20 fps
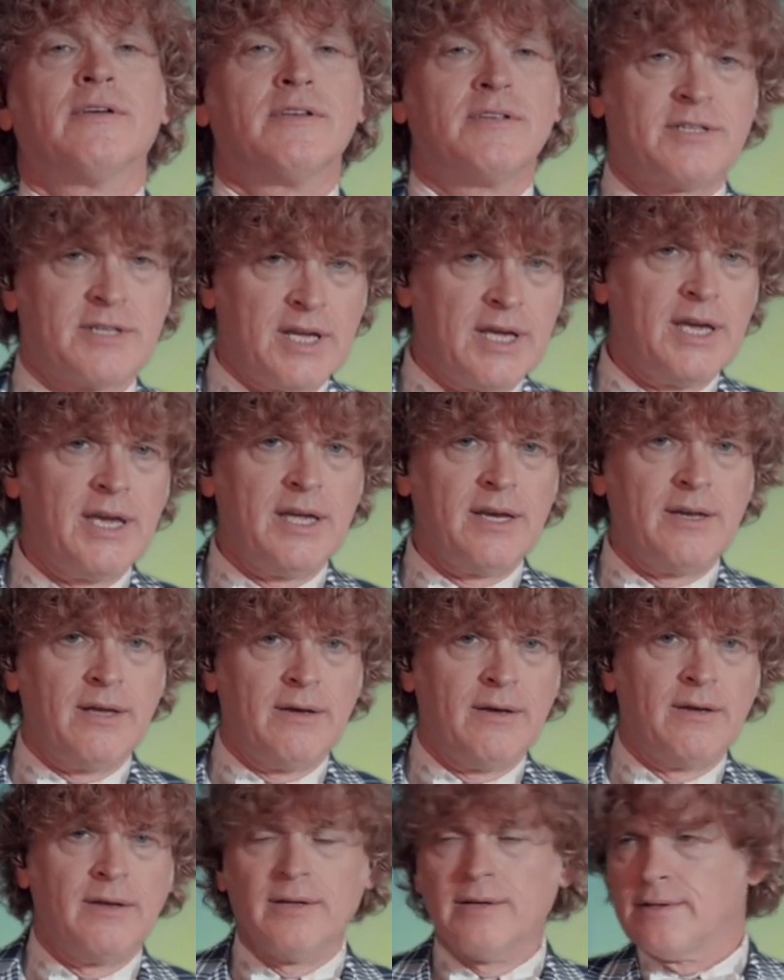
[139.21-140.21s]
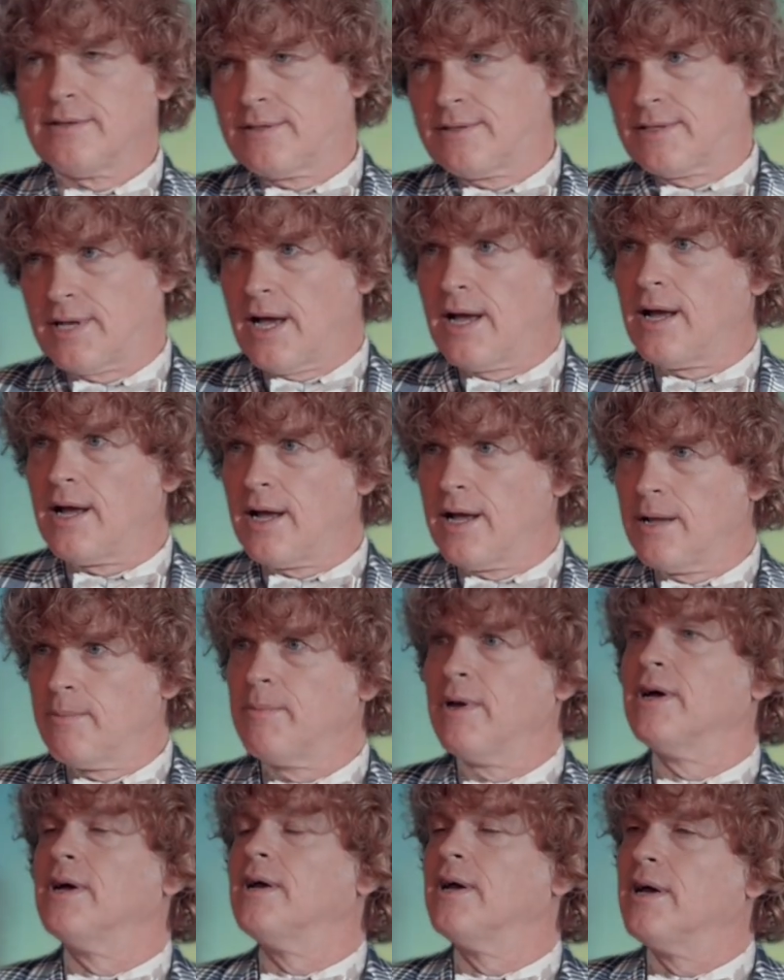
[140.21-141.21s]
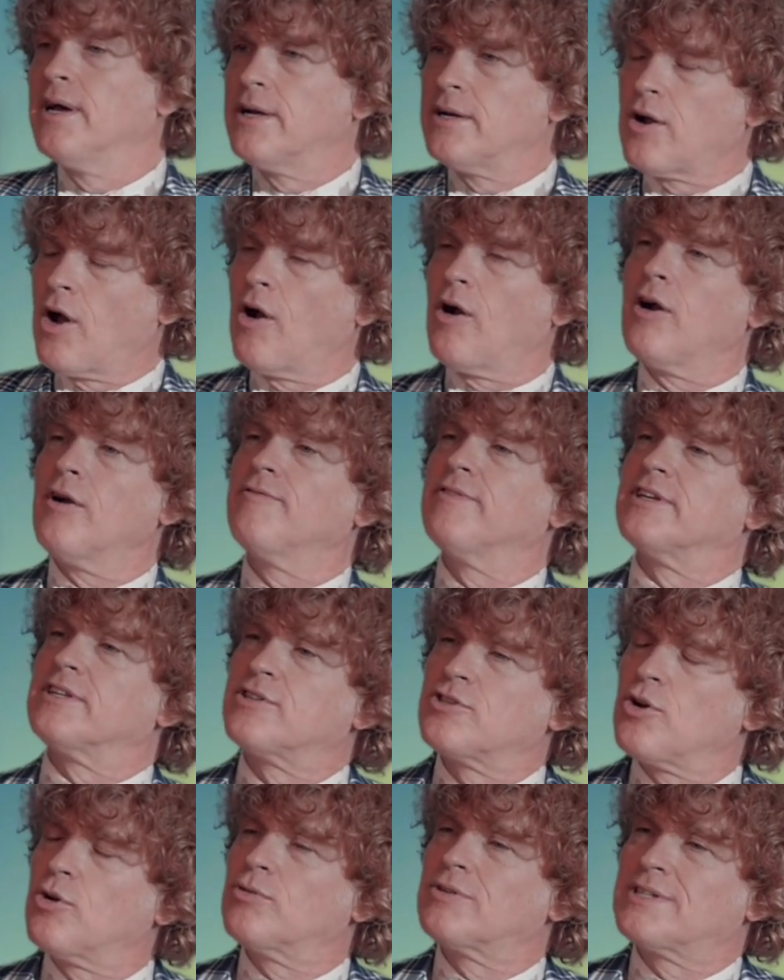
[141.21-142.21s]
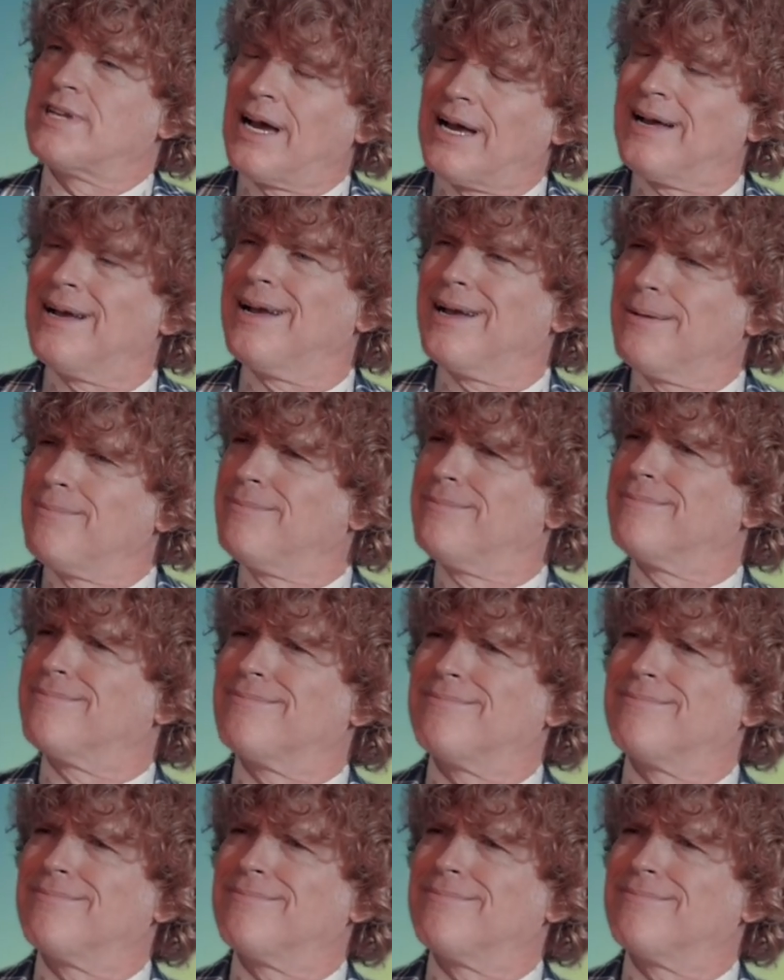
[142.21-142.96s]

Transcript: seed time and harvest so time